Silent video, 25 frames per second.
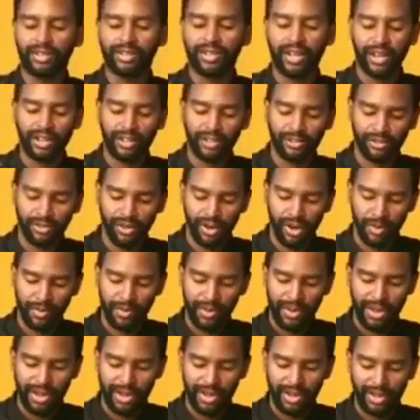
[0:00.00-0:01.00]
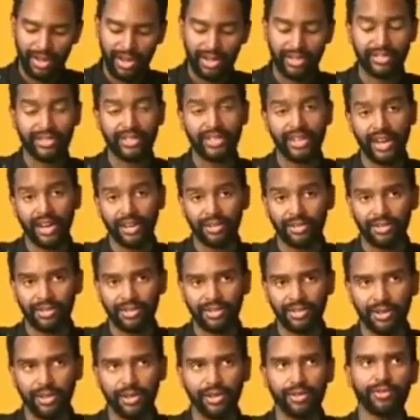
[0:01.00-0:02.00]
Donald Trump has
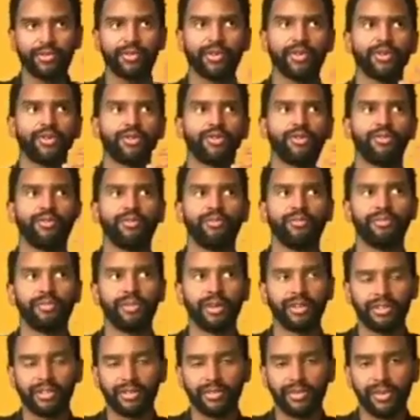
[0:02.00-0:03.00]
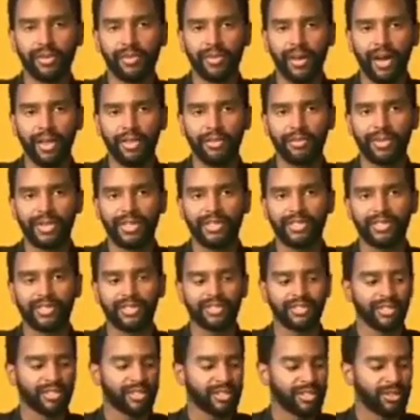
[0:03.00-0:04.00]
announced through multiple
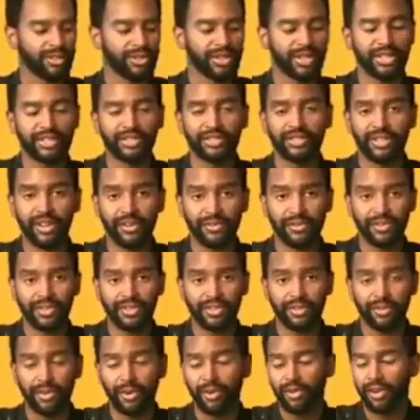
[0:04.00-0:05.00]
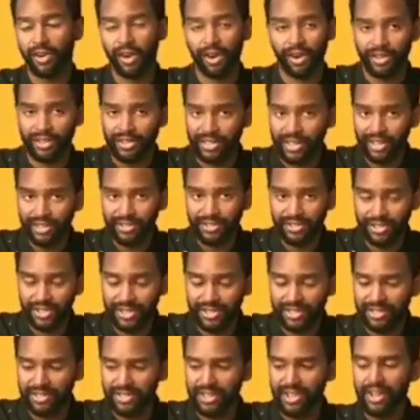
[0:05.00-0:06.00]
mouthpieces, including Jefferson Beauregard
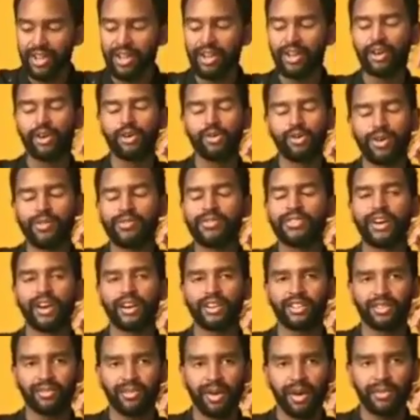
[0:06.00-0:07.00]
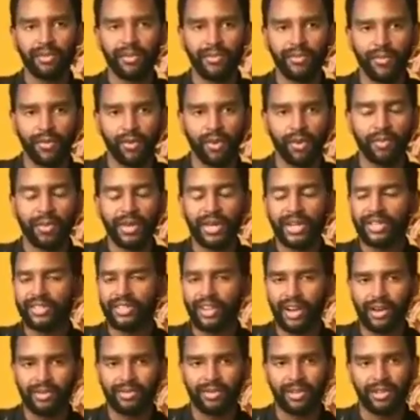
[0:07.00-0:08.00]
Sessions, who we've talked about before many
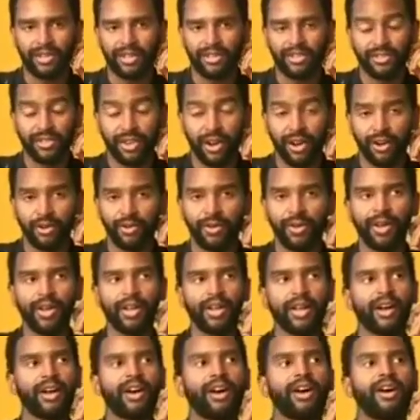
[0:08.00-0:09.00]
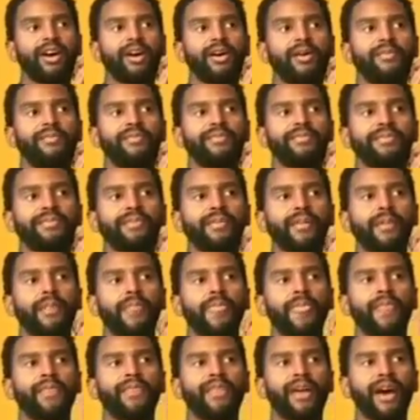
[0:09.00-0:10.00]
times on this show,
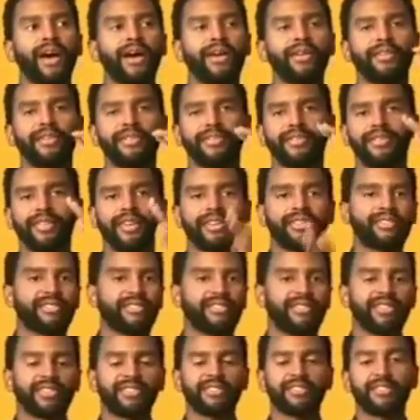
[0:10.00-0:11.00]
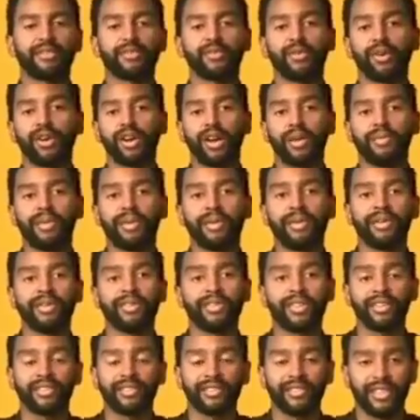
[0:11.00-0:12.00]
that this is the program he
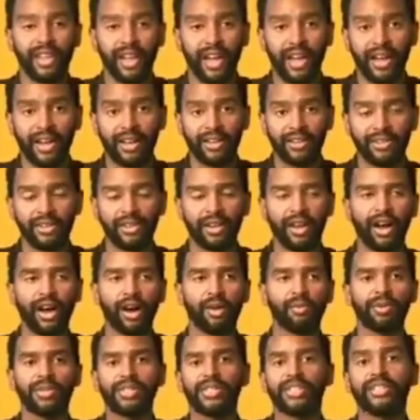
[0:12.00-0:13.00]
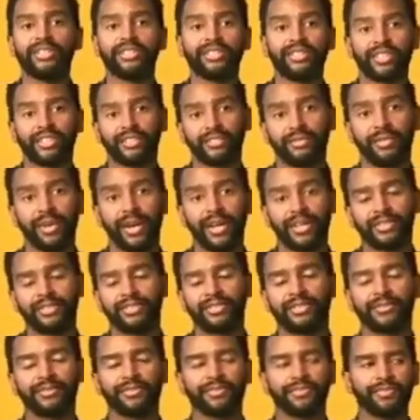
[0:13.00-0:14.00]
intends to end within 6
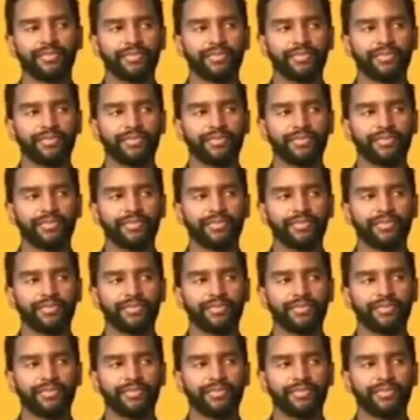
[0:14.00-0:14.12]
months.